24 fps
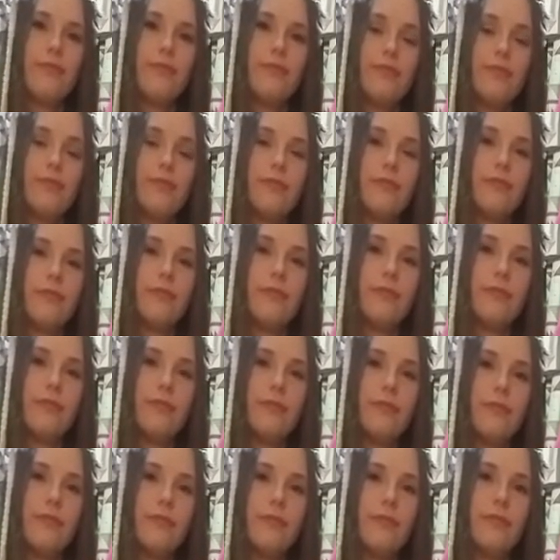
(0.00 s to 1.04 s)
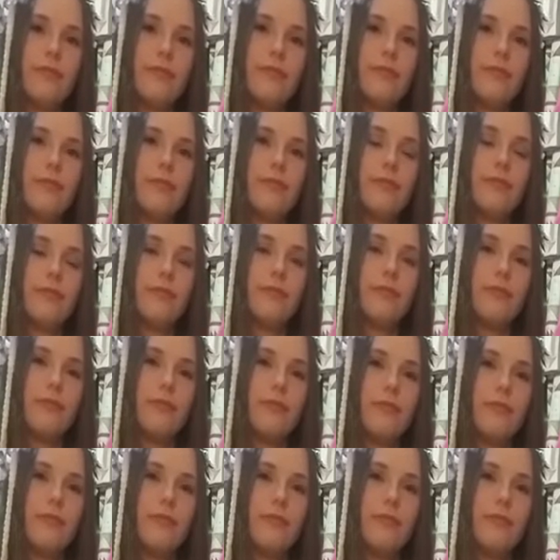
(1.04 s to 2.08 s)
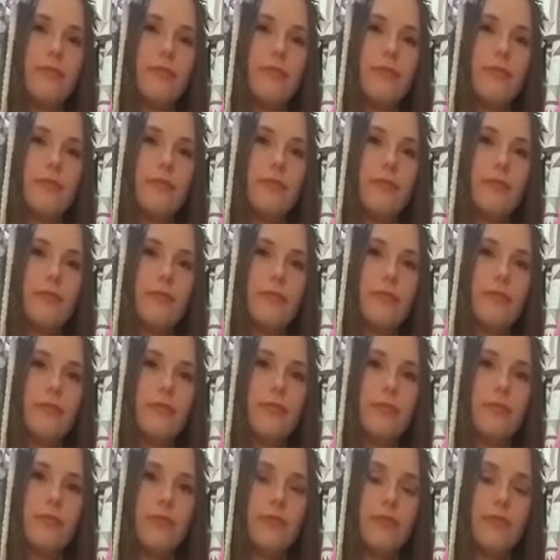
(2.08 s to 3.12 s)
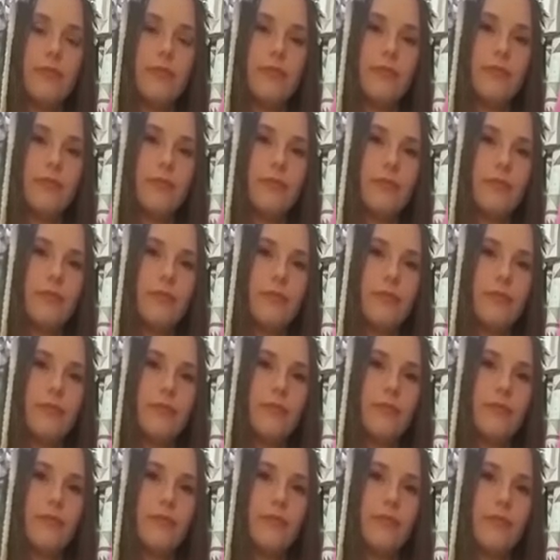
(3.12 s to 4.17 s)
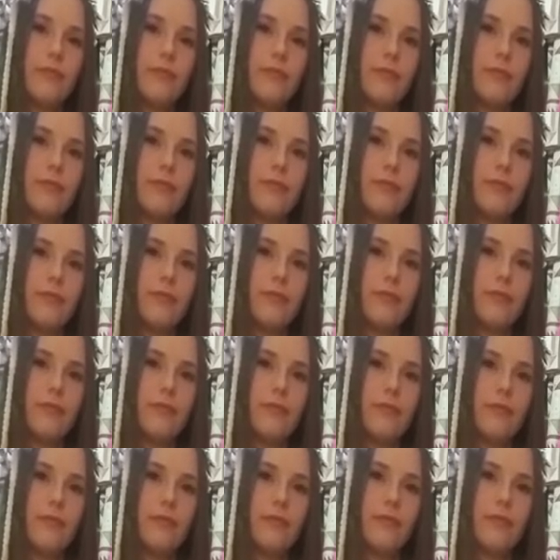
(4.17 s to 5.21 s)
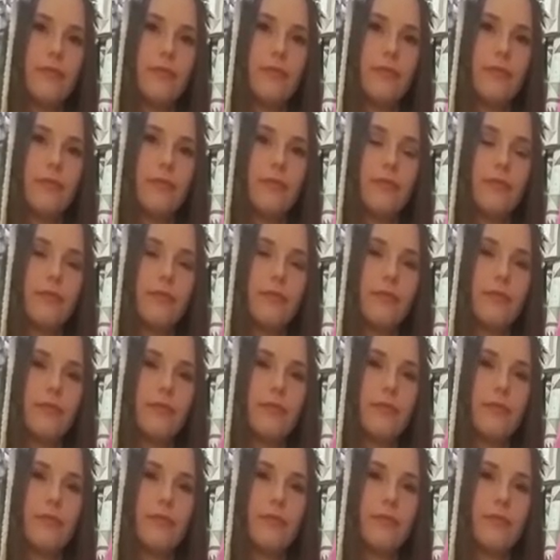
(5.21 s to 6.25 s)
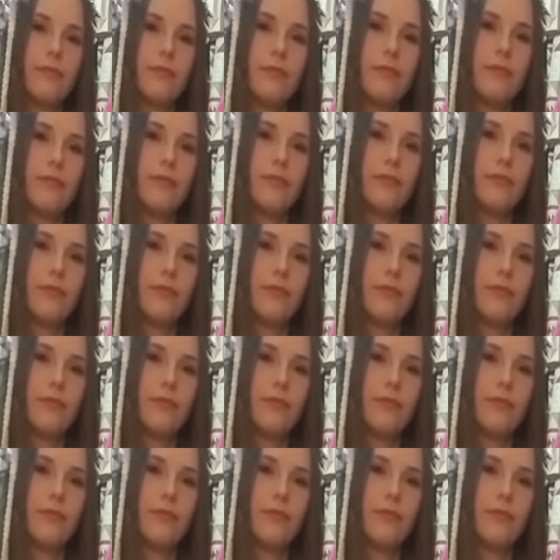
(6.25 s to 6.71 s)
[no speech]